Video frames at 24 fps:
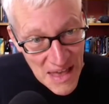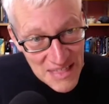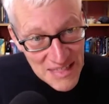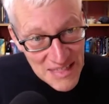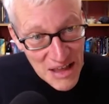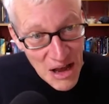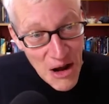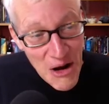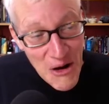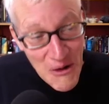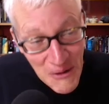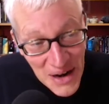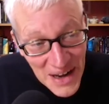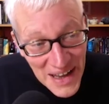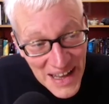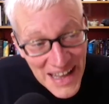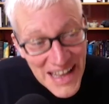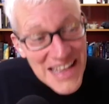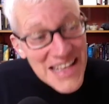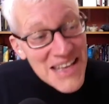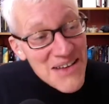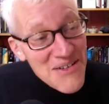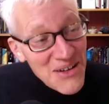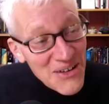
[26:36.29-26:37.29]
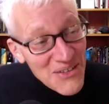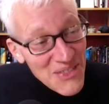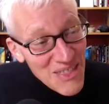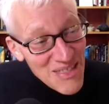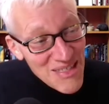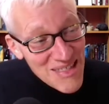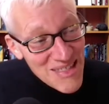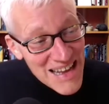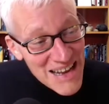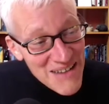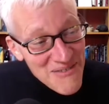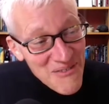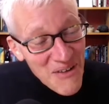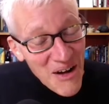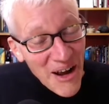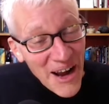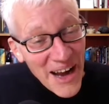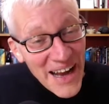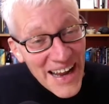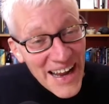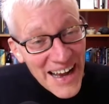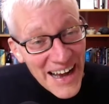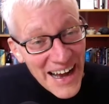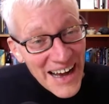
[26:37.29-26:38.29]
So you can see
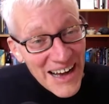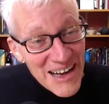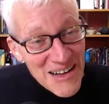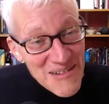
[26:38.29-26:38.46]
why,